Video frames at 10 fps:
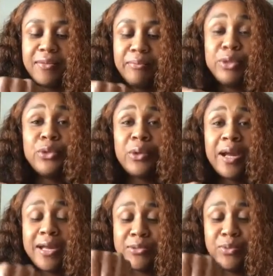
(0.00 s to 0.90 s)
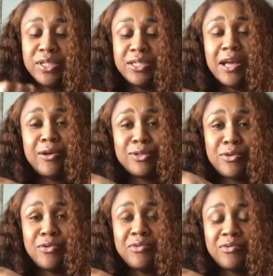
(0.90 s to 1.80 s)
blue crabs, which is
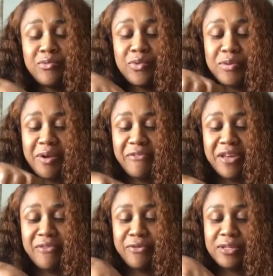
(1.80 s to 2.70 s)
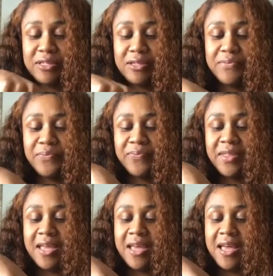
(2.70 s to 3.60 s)
also one of my favorites,
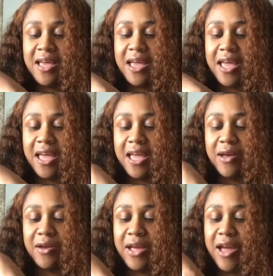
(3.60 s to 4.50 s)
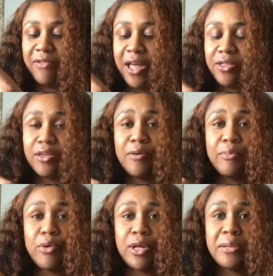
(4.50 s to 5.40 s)
and have like the
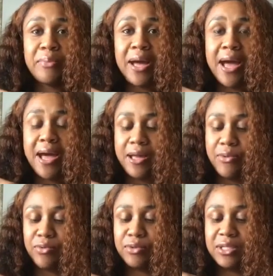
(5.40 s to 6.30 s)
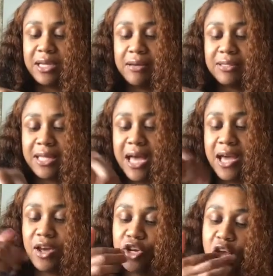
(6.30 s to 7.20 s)
boiling pot, and we'll sit
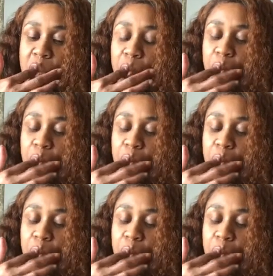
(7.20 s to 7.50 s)
outside under